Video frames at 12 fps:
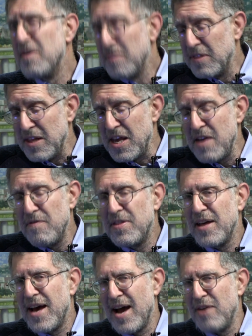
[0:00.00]
leave
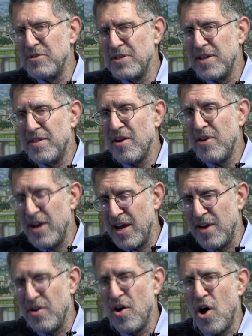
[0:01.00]
the house that they're
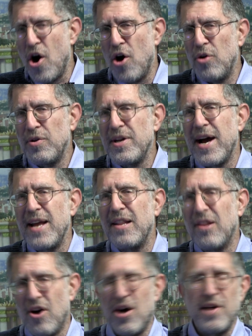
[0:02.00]
in all night
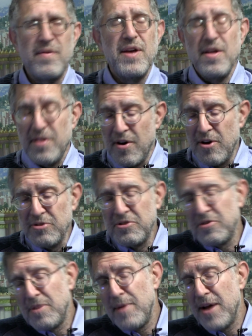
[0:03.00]
long. They're
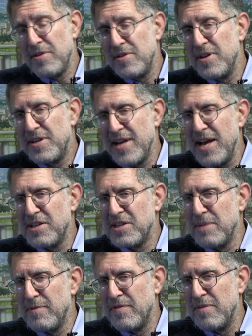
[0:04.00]
also commanded to take
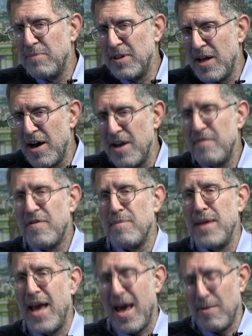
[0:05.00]
some of the blood from
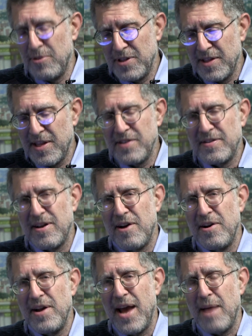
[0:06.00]
the animal that they
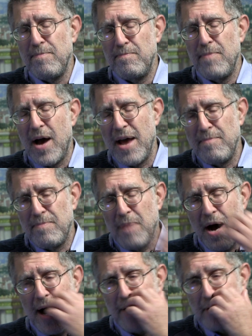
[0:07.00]
slaughtered and
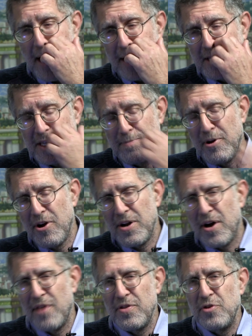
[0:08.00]
smear it
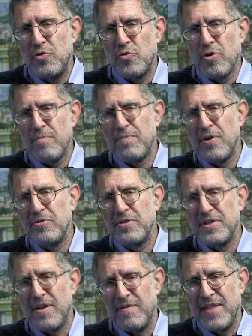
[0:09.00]
on the
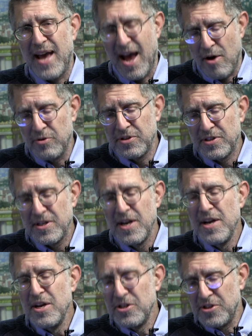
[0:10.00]
doorposts of the house
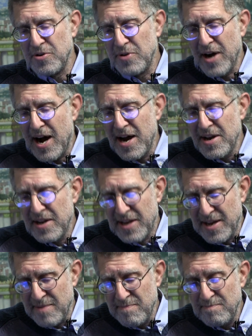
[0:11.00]
so God
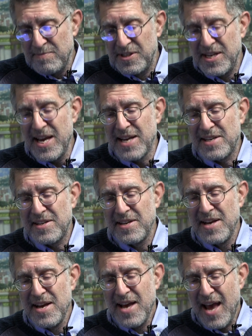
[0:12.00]
can see it
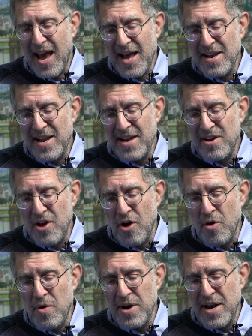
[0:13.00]
and
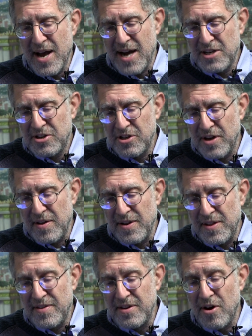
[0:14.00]
know not to
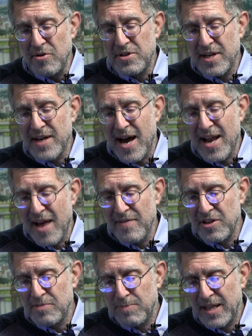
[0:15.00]
have
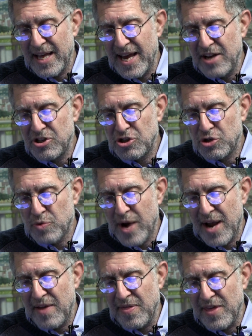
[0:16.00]
this plague
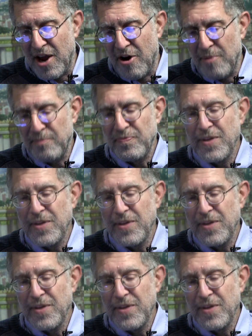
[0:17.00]
strike there.